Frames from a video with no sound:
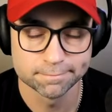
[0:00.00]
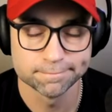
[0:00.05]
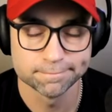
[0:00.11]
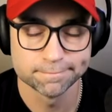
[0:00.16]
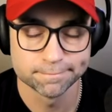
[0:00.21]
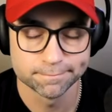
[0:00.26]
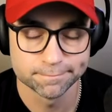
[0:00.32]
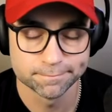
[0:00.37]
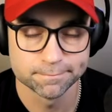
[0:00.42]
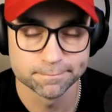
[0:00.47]

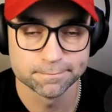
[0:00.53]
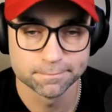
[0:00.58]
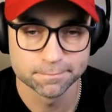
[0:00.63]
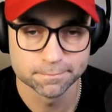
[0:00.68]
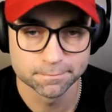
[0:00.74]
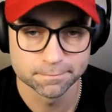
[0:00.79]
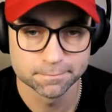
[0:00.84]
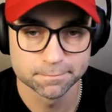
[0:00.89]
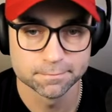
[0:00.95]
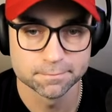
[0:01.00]

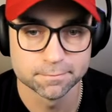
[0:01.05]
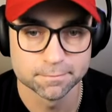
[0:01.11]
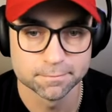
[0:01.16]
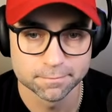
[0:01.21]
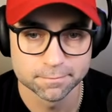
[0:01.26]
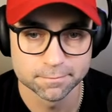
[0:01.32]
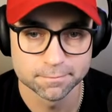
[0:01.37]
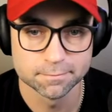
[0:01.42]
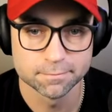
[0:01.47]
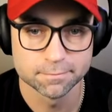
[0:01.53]

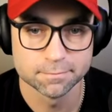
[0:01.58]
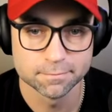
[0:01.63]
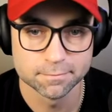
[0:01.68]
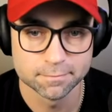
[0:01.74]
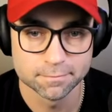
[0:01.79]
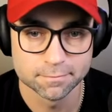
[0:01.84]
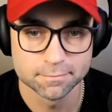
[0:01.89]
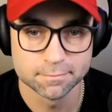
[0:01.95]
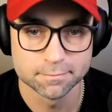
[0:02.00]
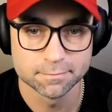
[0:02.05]

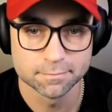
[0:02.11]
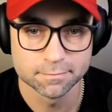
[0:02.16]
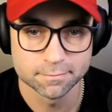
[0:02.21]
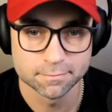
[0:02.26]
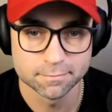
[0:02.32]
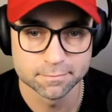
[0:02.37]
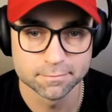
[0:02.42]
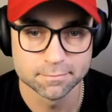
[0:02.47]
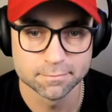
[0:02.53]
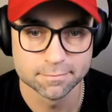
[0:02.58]

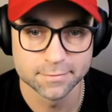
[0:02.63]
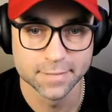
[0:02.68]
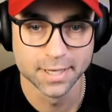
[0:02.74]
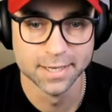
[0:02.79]
No words are spoken by the person on screen.